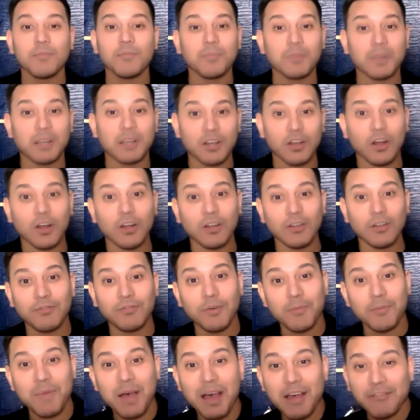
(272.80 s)
but not
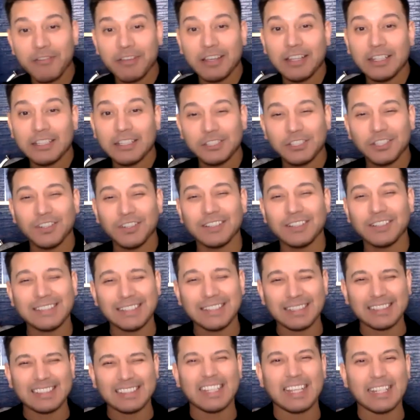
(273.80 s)
for marriage, or
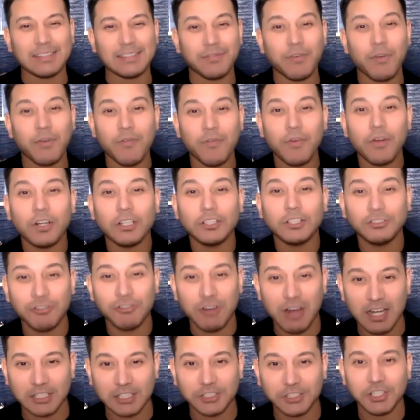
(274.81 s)
successful for
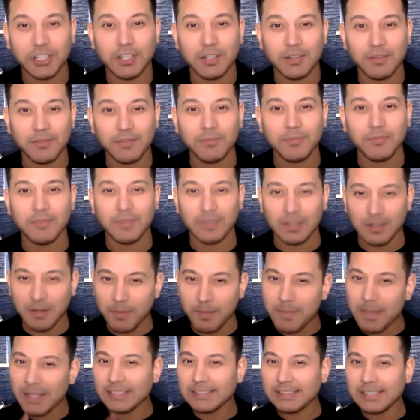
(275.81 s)
attraction. That
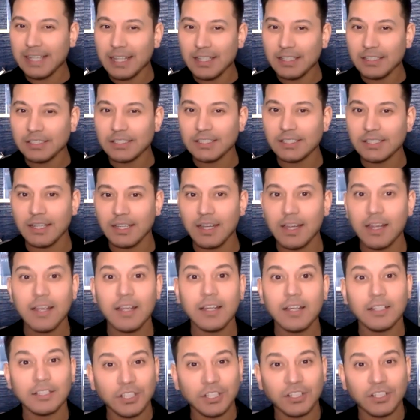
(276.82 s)
makes sense?
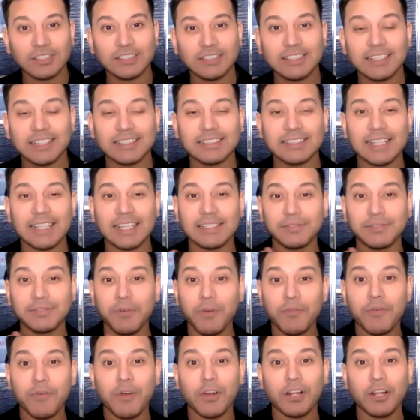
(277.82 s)
So
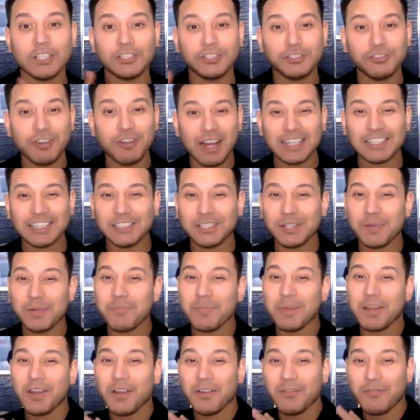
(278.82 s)
successful for
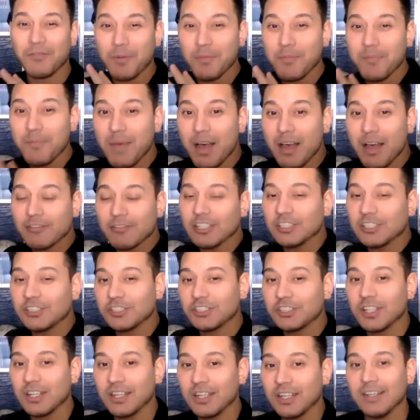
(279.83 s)
attraction, but not for
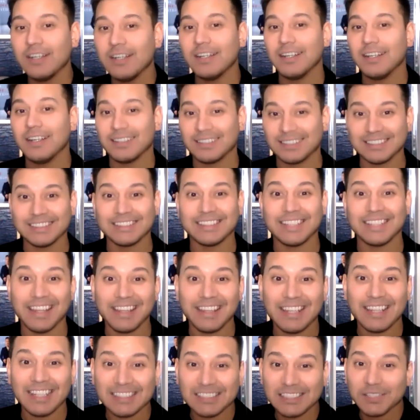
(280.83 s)
marriage. Because
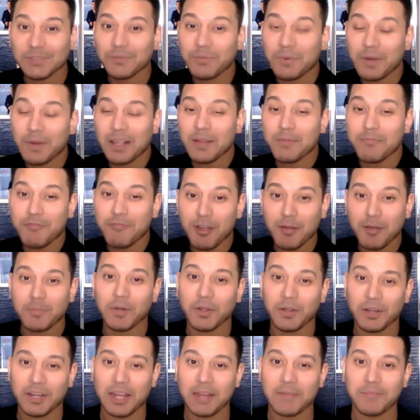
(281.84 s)
then this is where the
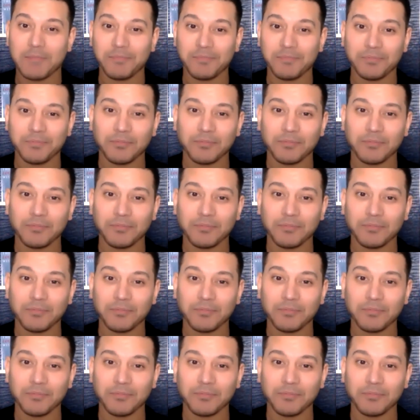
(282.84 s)
problem came.